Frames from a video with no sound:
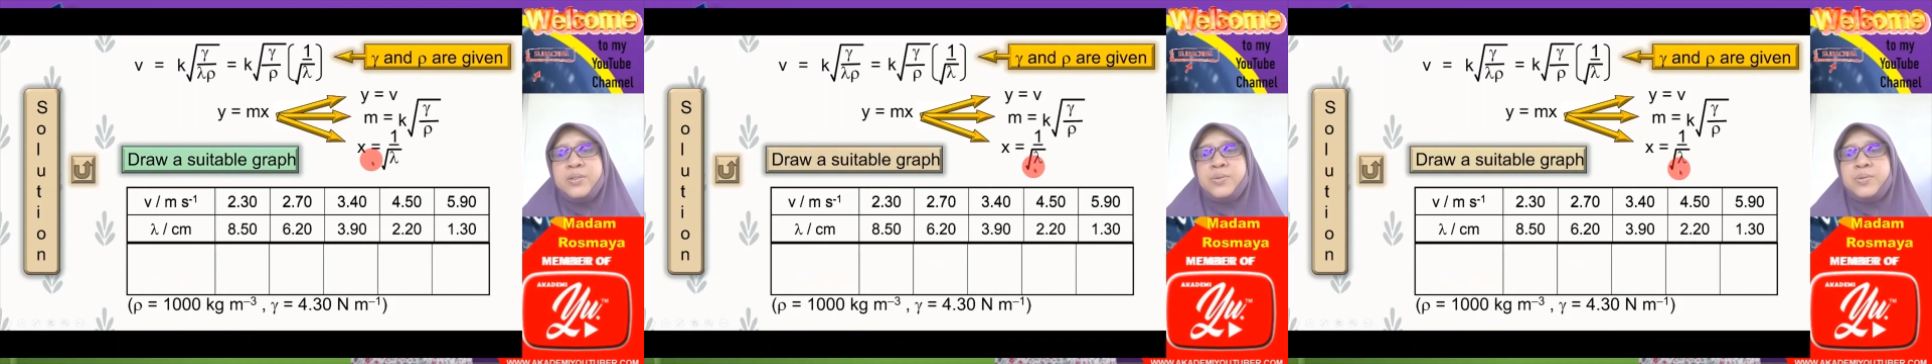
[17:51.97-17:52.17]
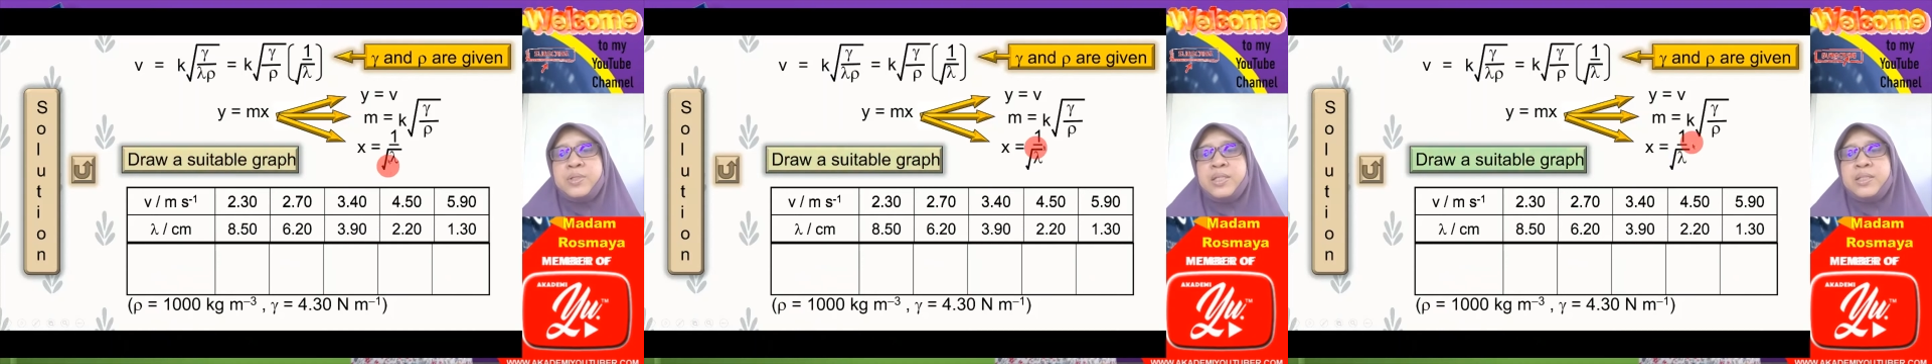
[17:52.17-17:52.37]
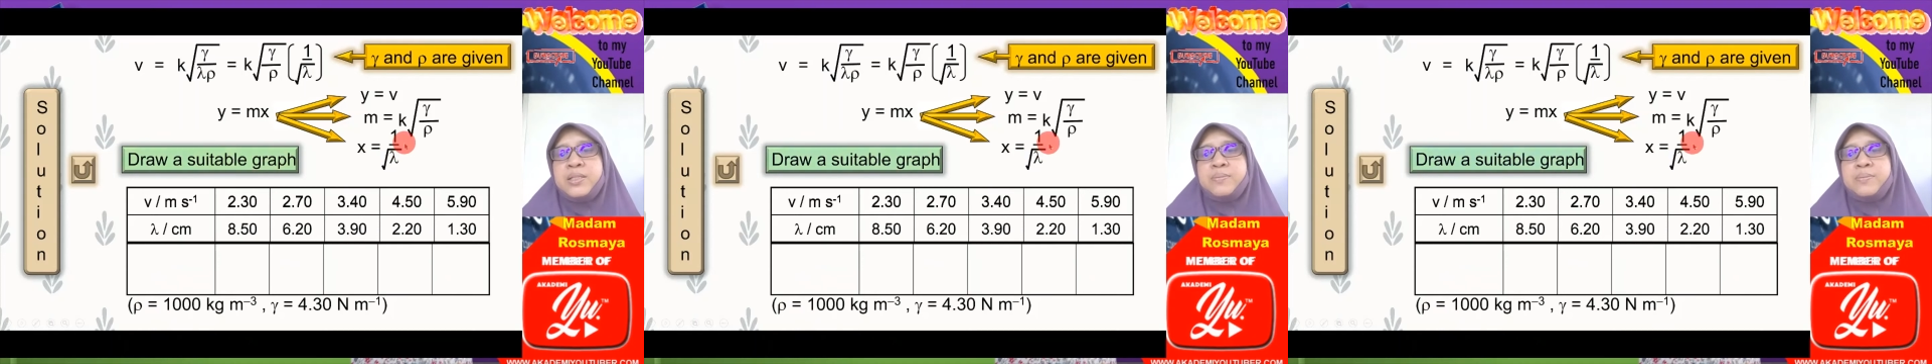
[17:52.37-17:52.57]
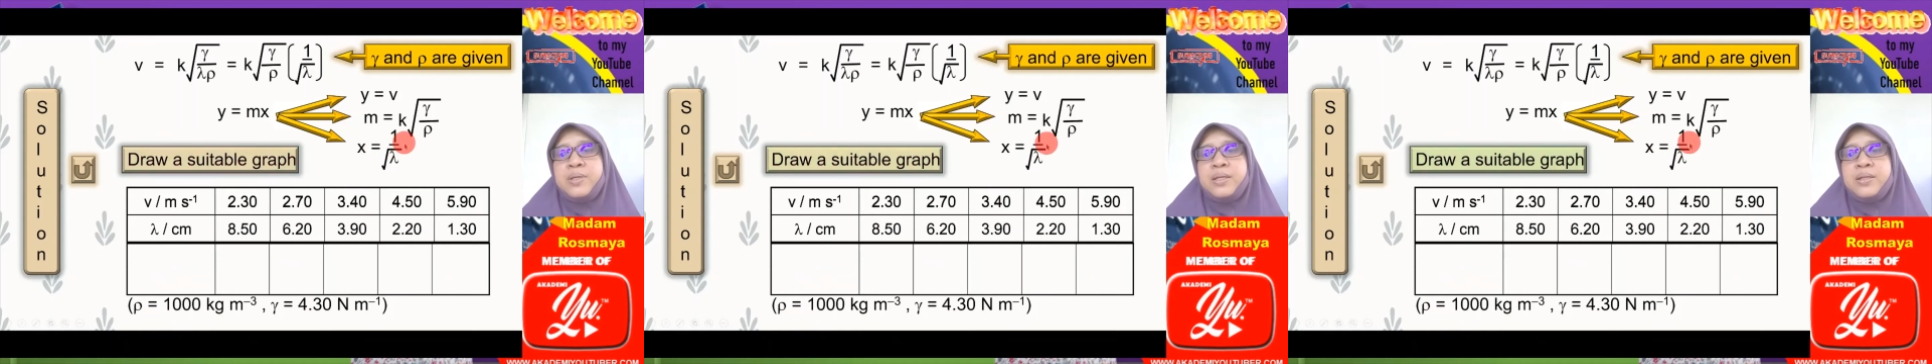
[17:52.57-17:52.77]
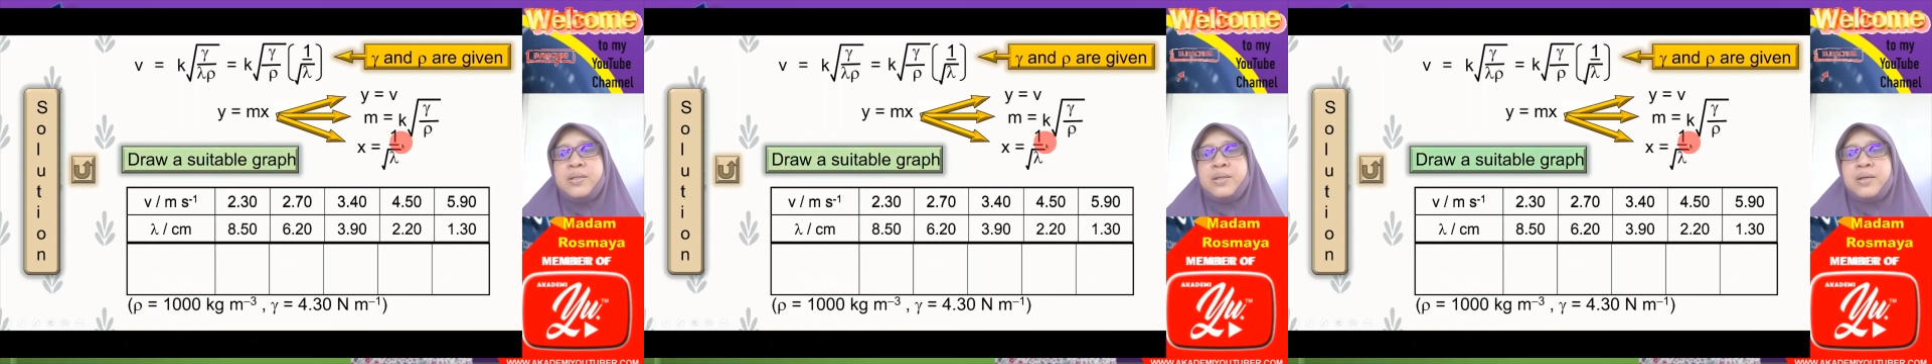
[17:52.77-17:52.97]
to
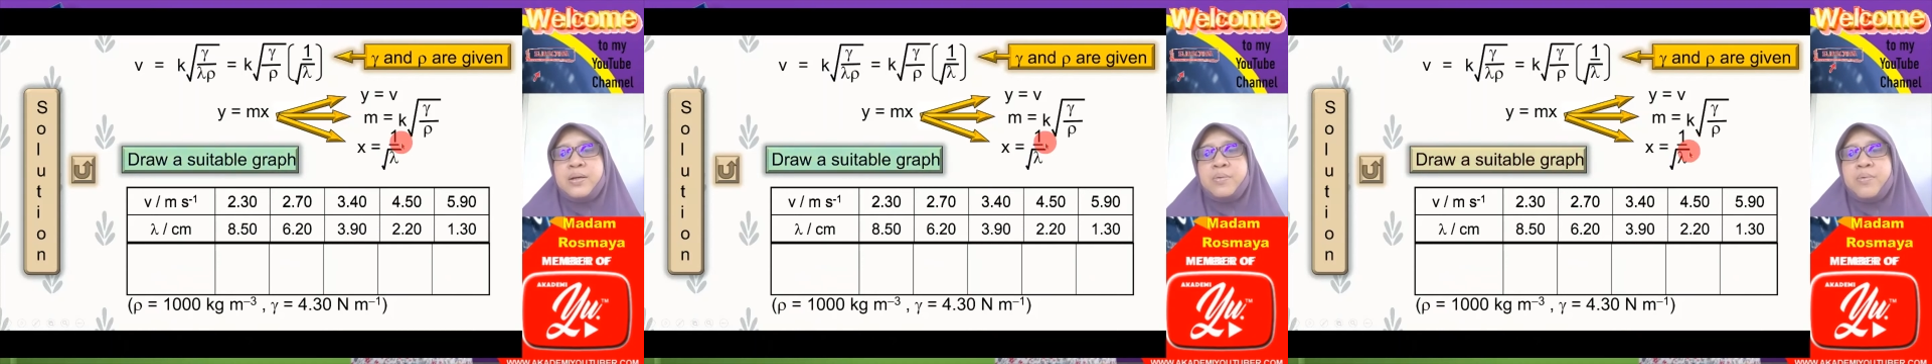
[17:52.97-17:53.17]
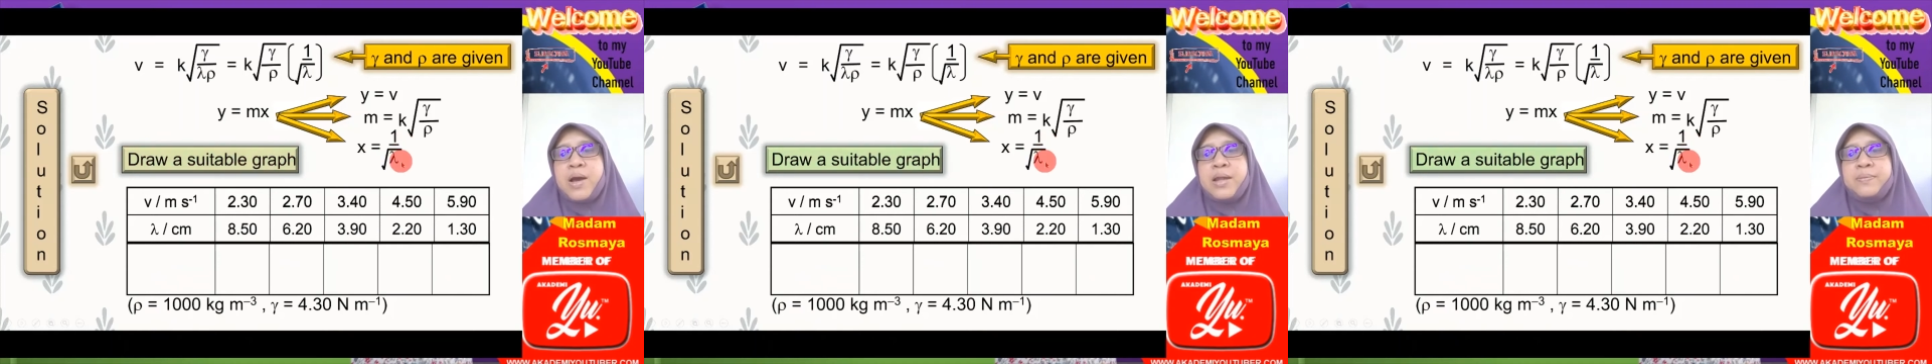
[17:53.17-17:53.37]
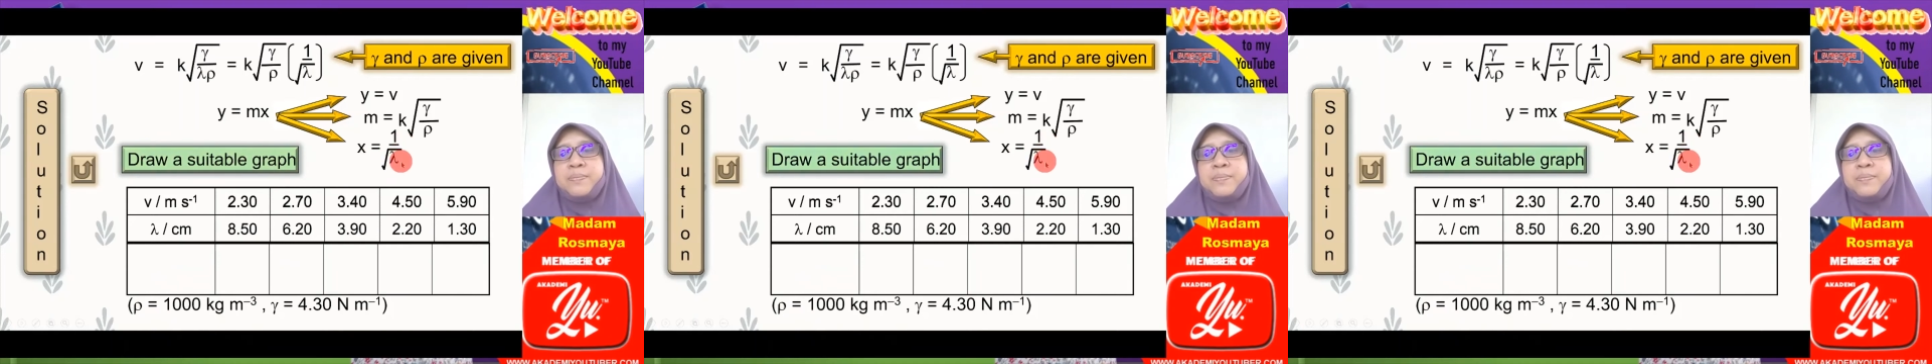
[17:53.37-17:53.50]
determine 1